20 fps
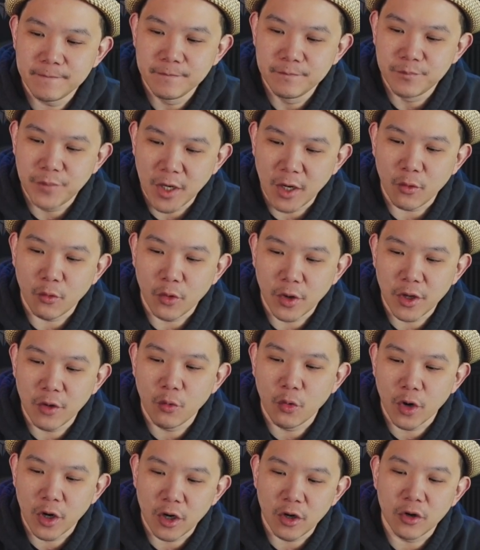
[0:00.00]
but we
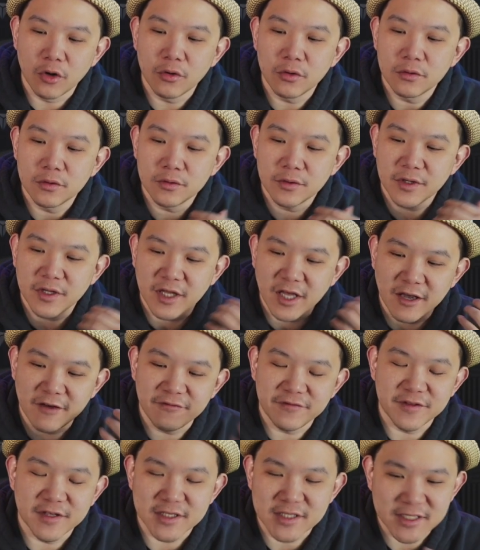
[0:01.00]
will
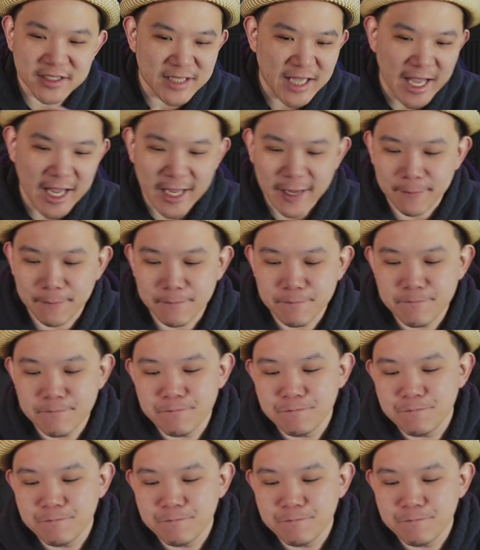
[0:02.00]
give the same